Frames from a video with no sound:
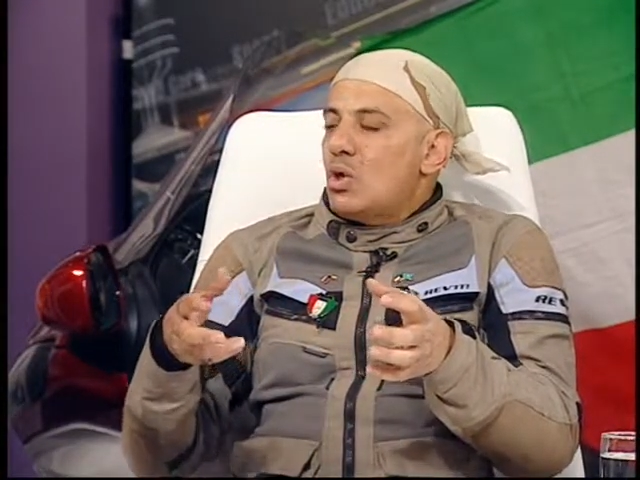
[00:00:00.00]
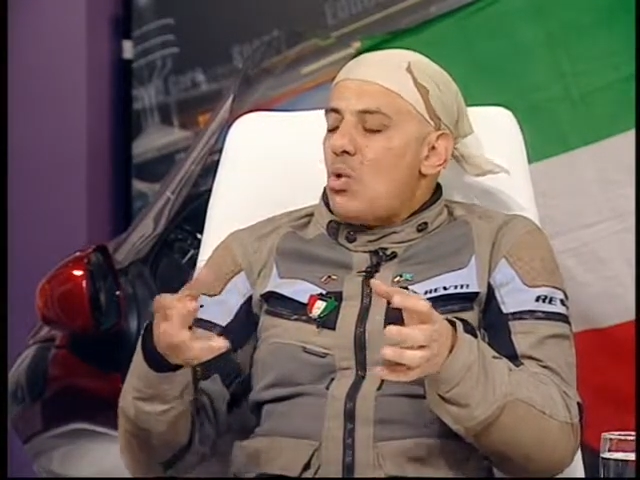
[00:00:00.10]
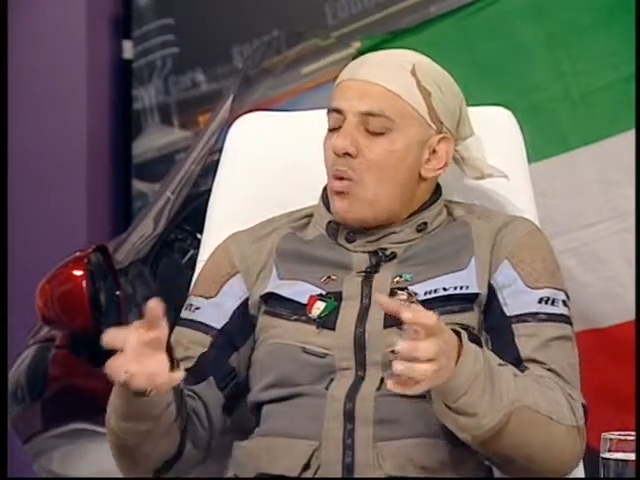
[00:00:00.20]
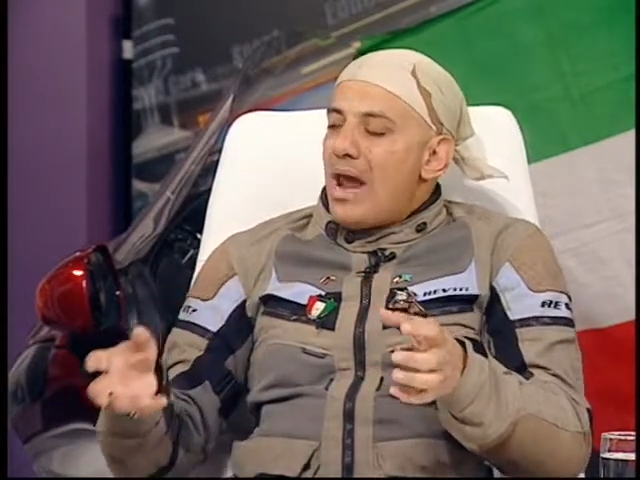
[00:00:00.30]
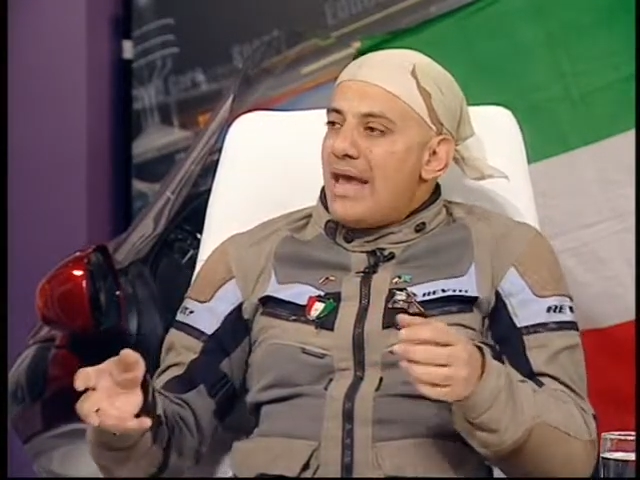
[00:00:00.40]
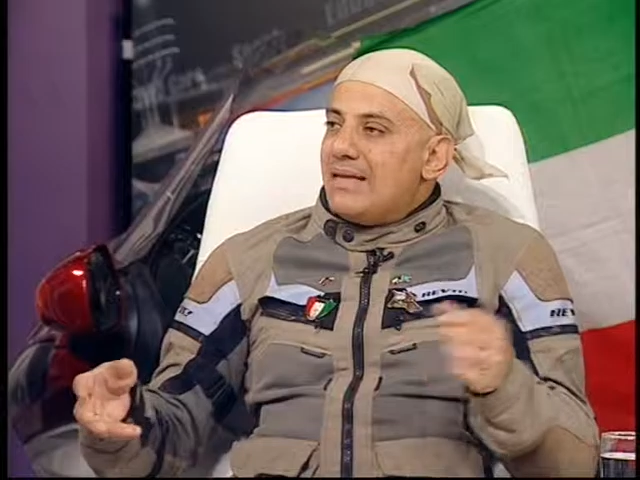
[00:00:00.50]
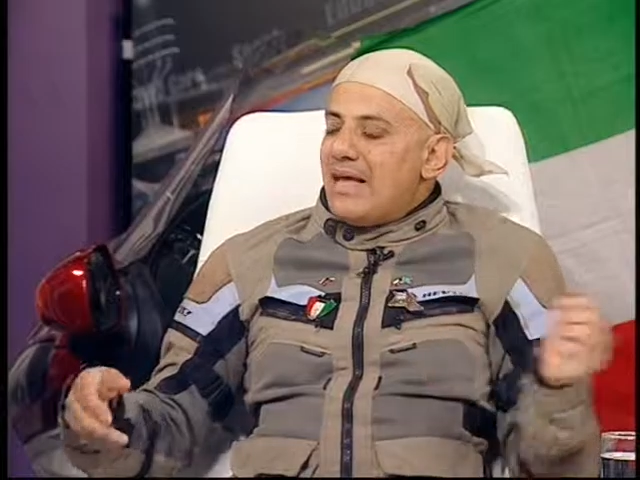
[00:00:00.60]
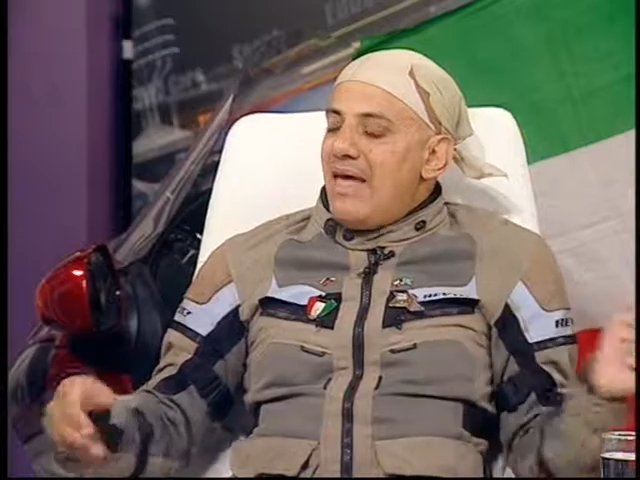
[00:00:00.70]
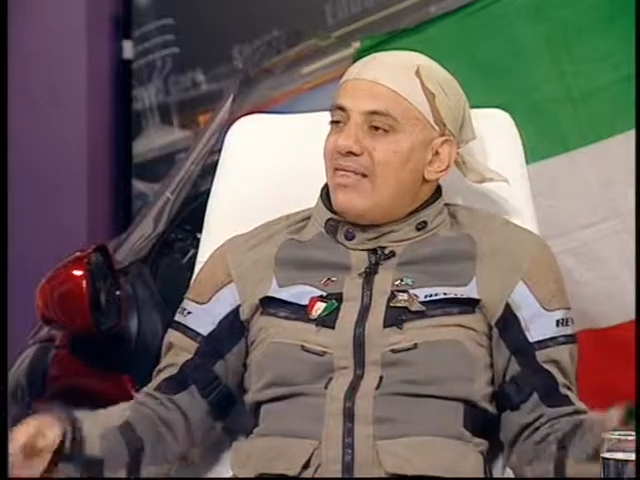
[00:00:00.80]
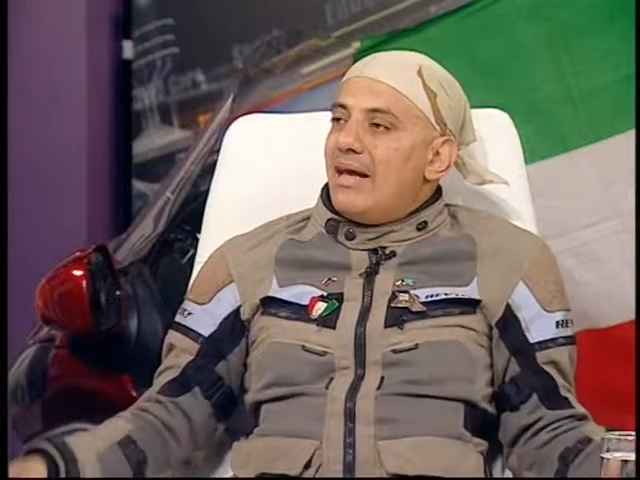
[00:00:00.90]
Kuwait
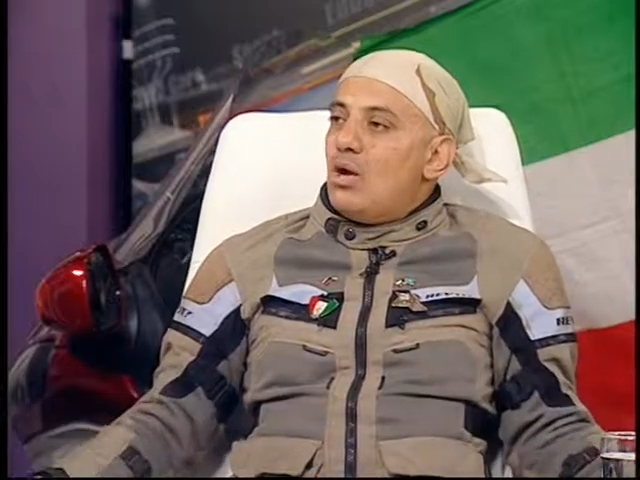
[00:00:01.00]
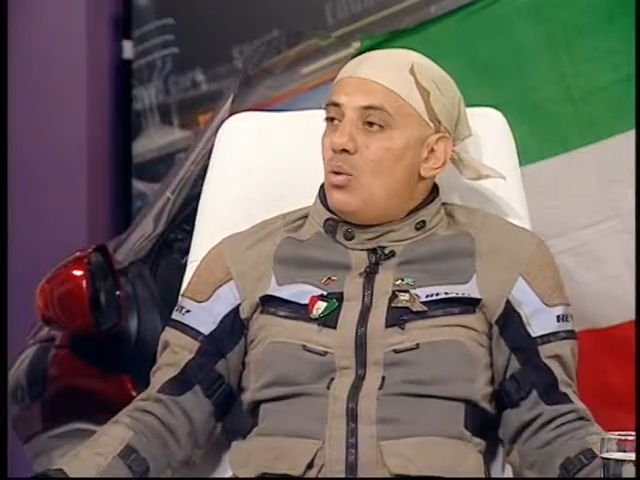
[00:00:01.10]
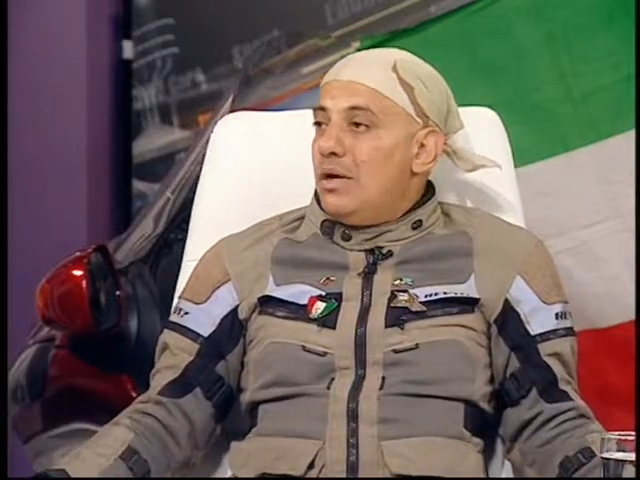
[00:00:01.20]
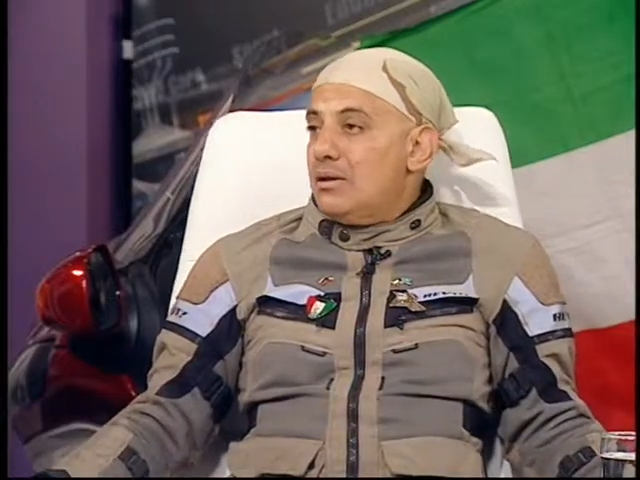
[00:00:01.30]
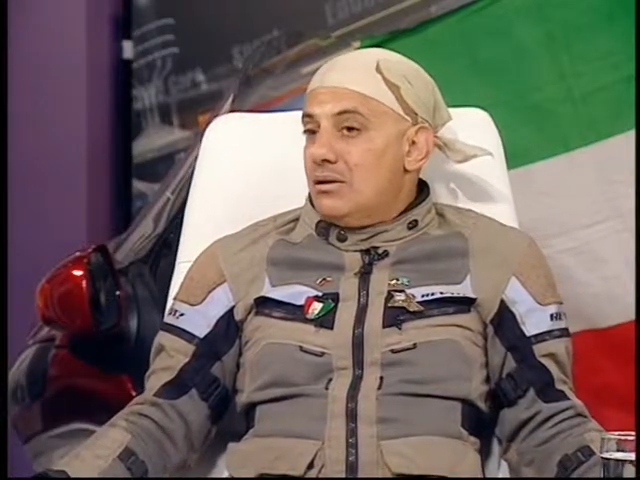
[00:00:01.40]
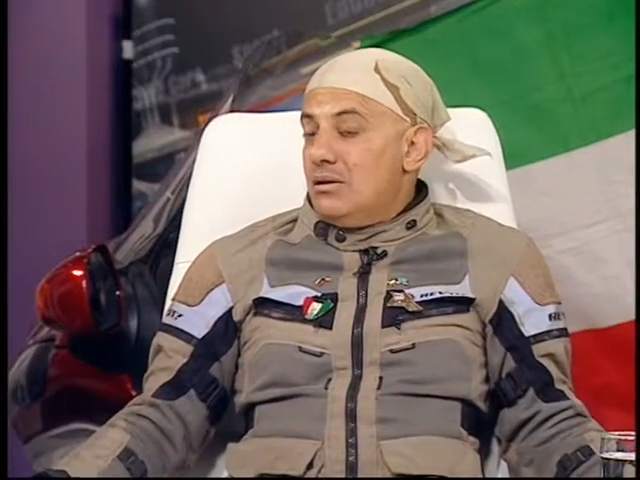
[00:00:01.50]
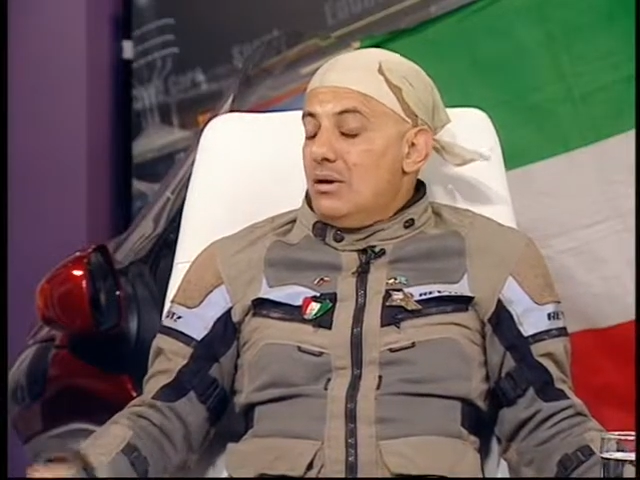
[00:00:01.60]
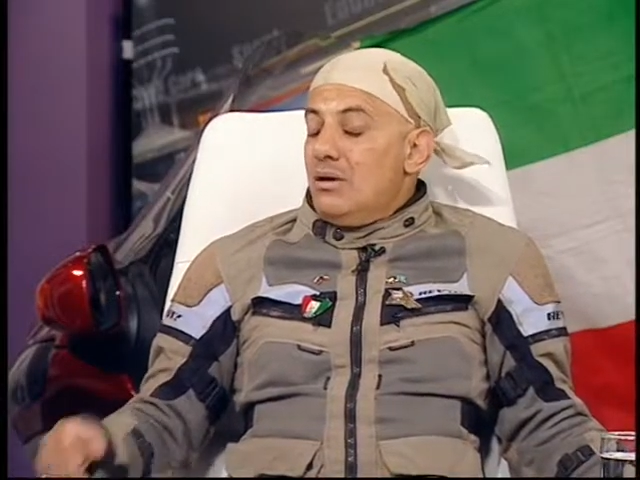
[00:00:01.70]
and the Kuwaiti